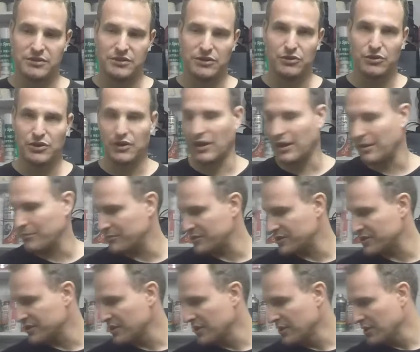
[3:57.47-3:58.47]

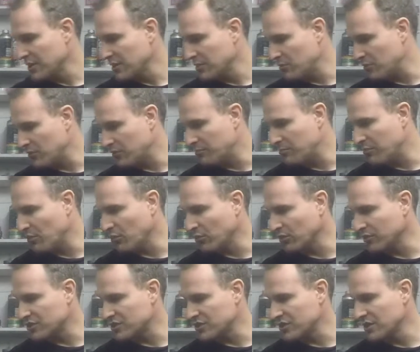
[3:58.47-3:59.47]
U-clamps with
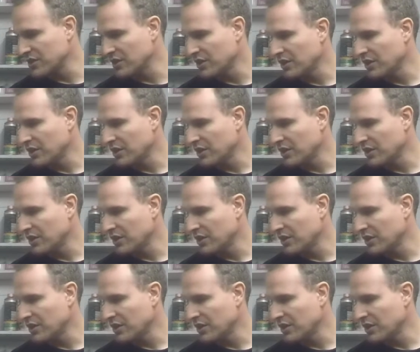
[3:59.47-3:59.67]
bolts.